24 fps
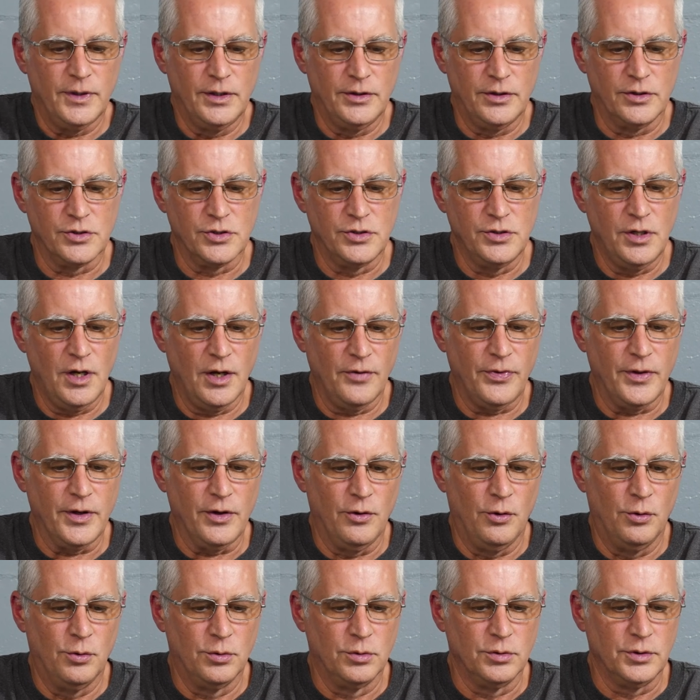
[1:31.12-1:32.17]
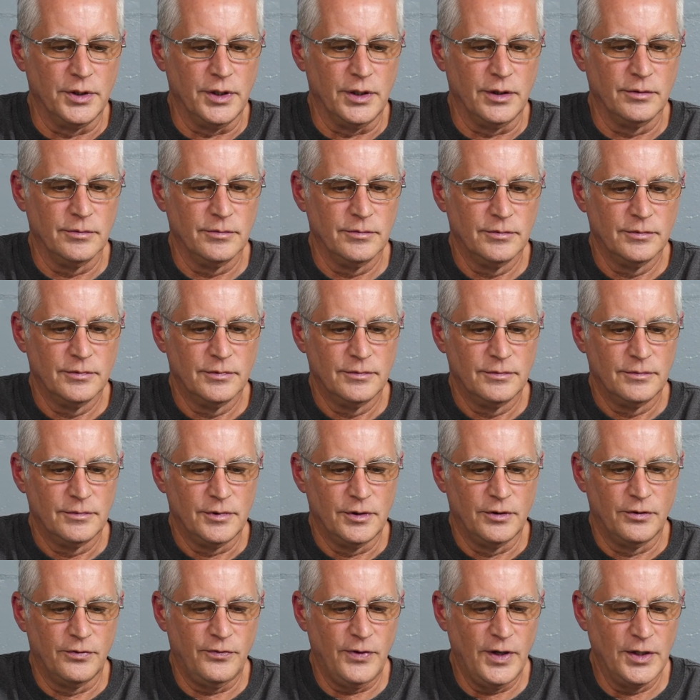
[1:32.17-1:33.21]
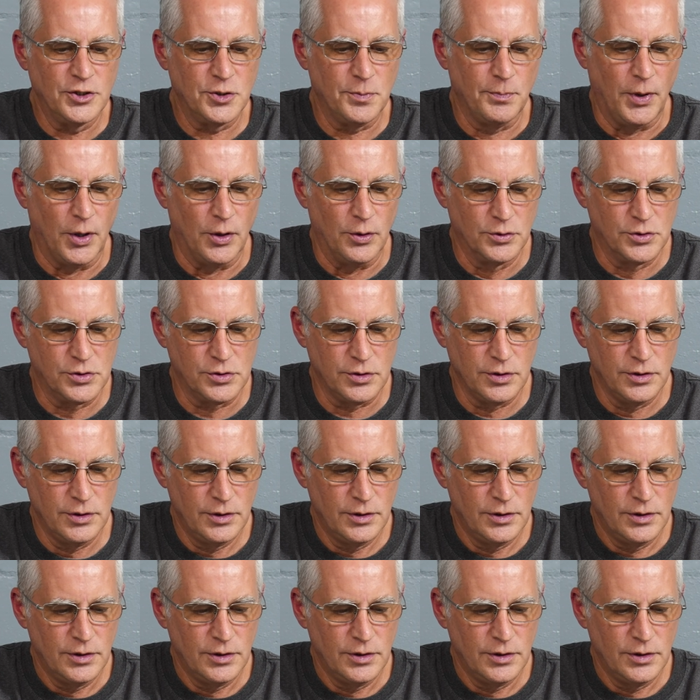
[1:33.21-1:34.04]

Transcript: and there's nothing holding your fence post.